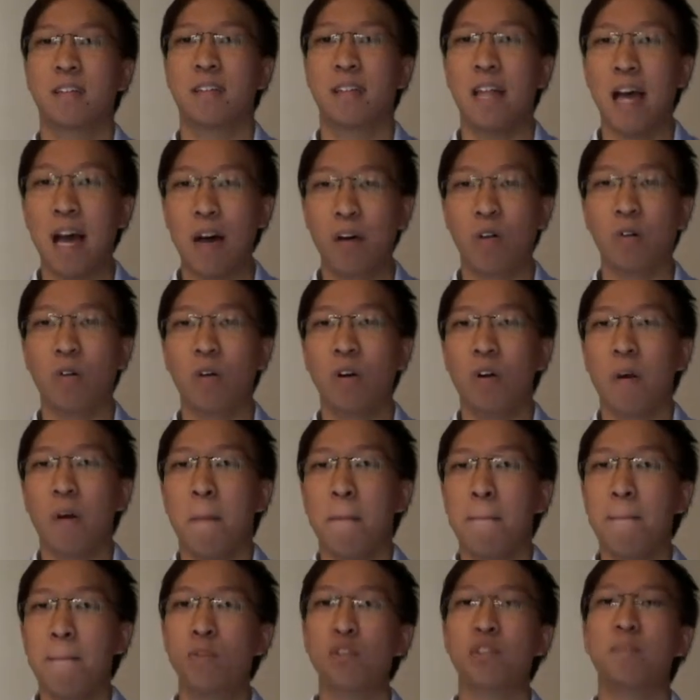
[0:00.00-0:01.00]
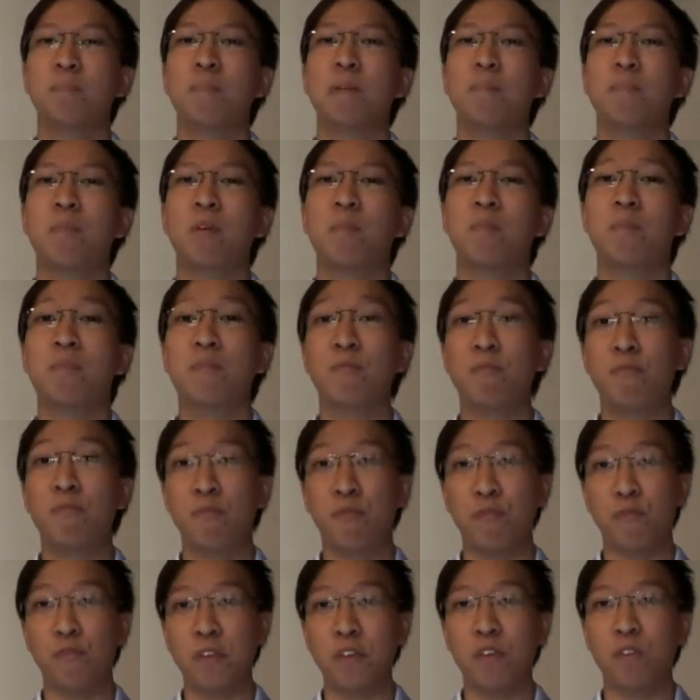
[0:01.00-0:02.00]
Now, most people
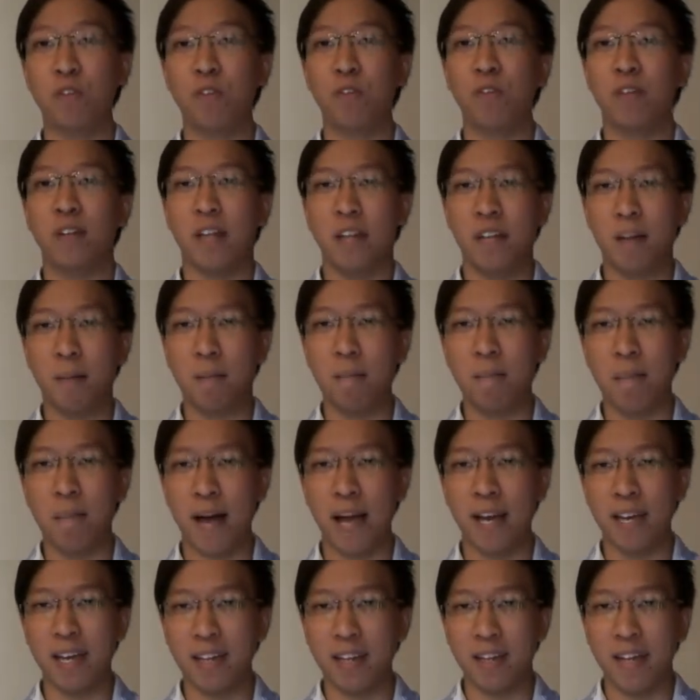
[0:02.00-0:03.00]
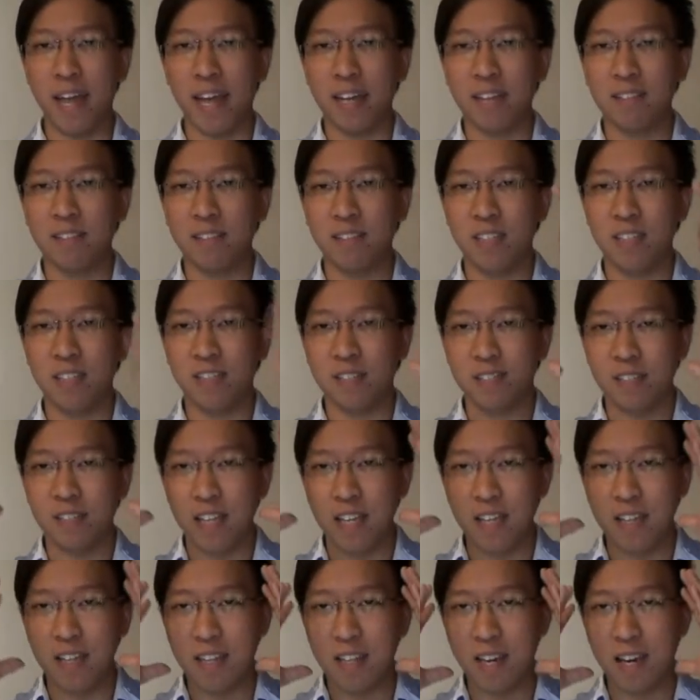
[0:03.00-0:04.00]
feel that the mind
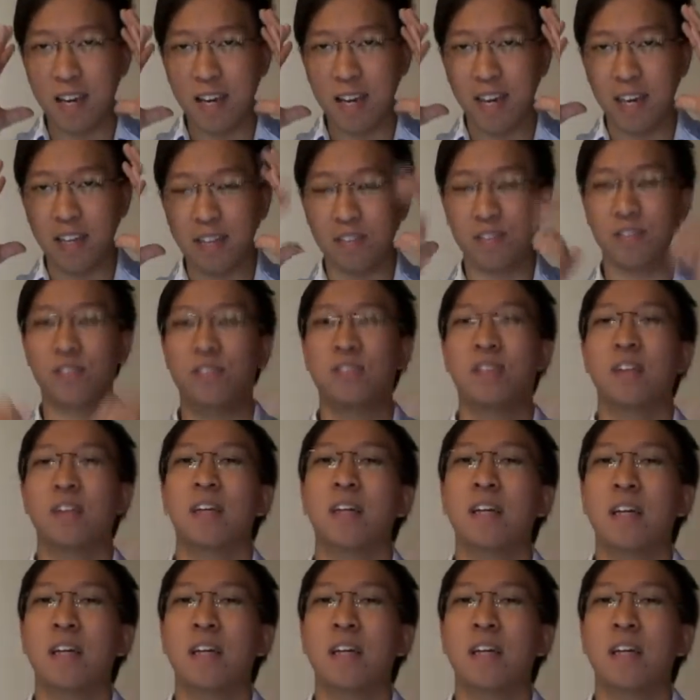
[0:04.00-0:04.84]
exists in their heads.